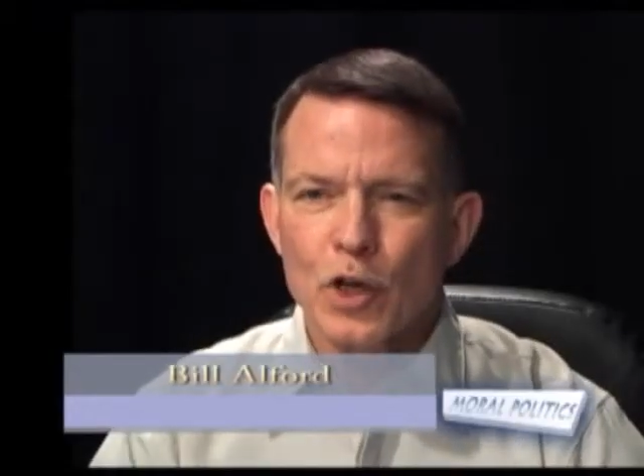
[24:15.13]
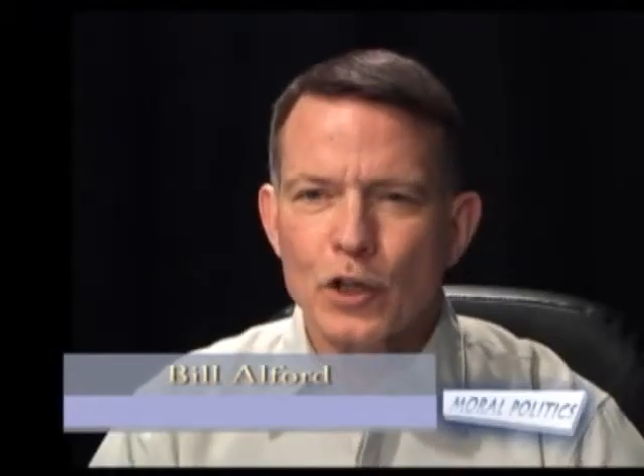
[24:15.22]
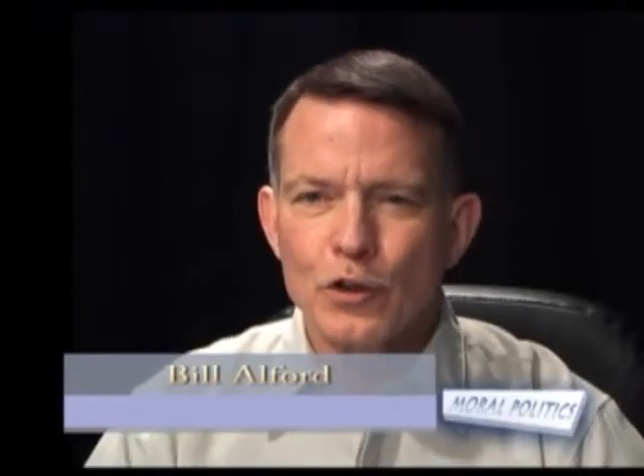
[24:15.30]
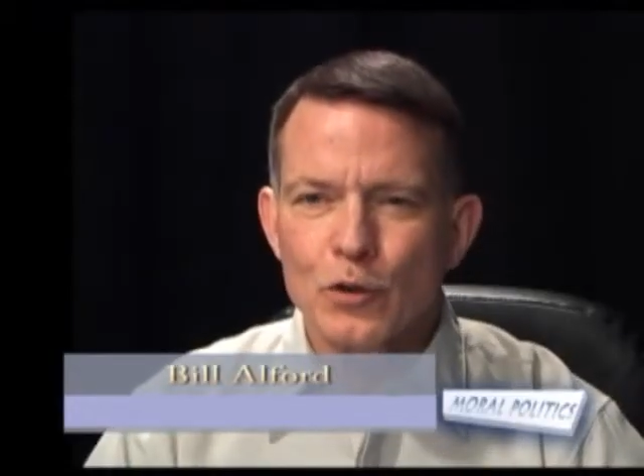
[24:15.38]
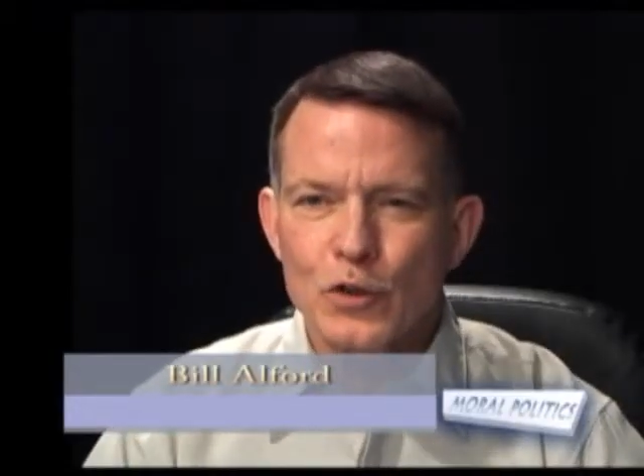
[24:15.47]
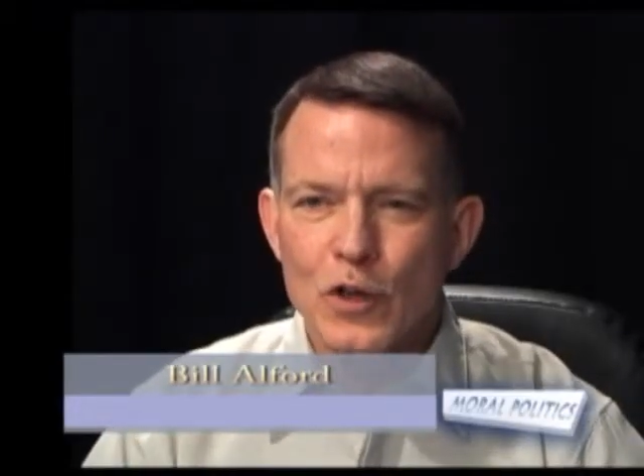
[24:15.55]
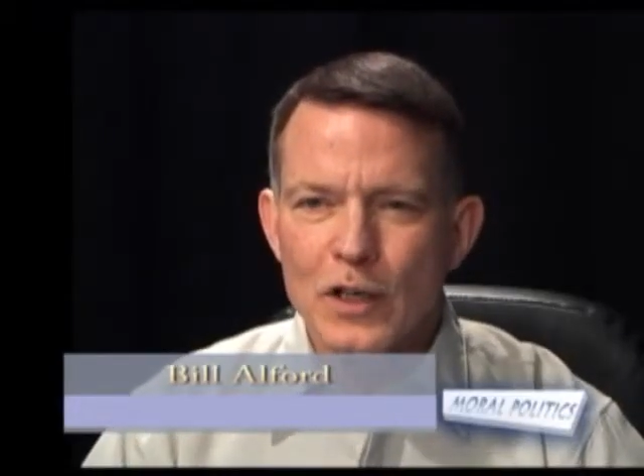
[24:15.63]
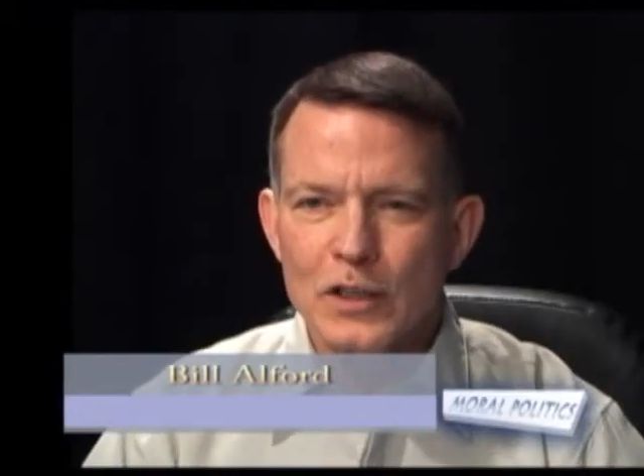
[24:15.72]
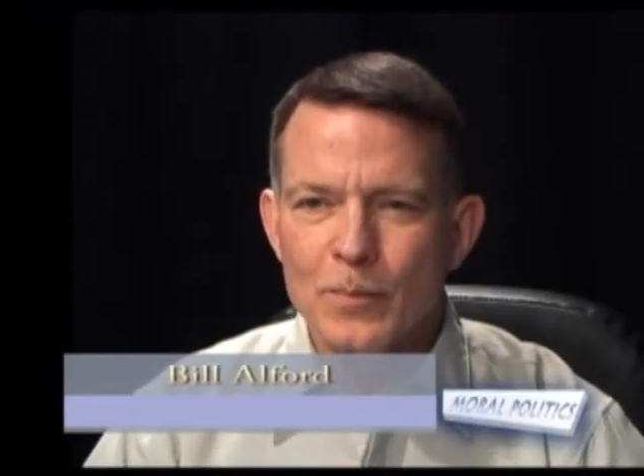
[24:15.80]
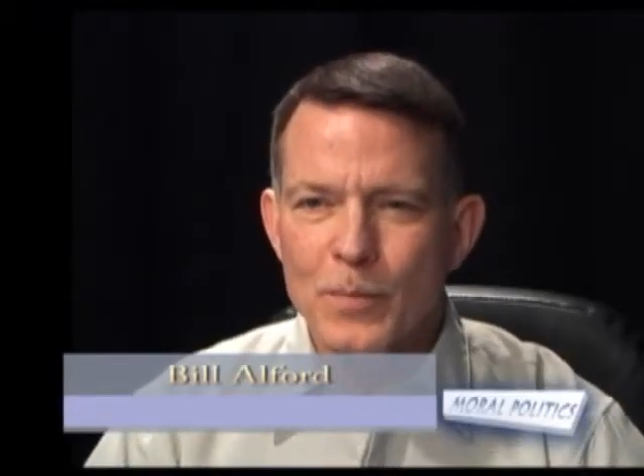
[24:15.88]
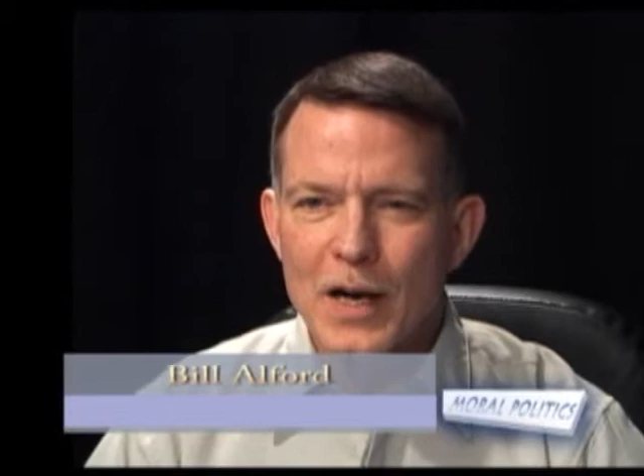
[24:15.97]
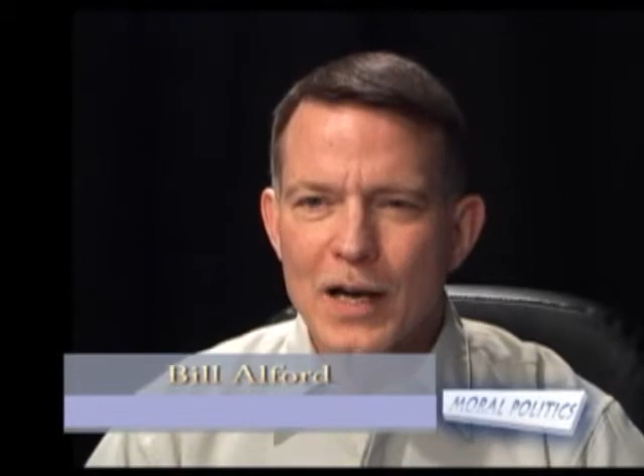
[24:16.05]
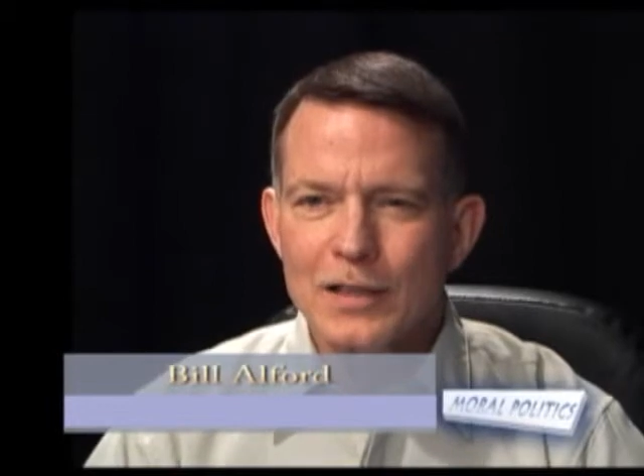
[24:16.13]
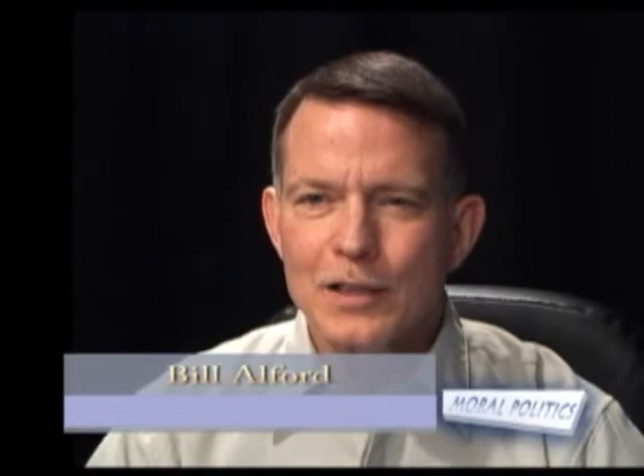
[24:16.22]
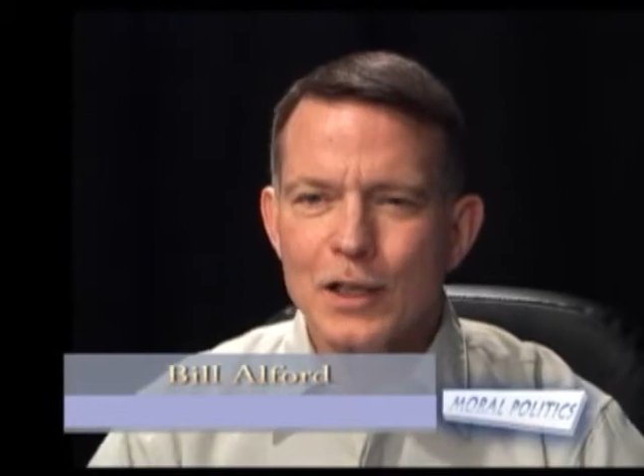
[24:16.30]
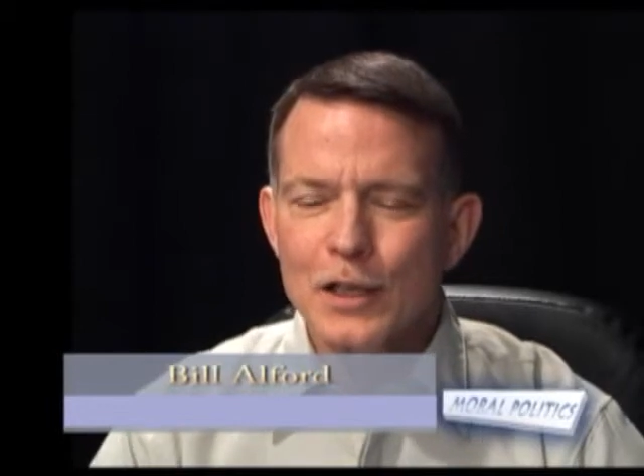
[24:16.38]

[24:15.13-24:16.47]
book, you talked about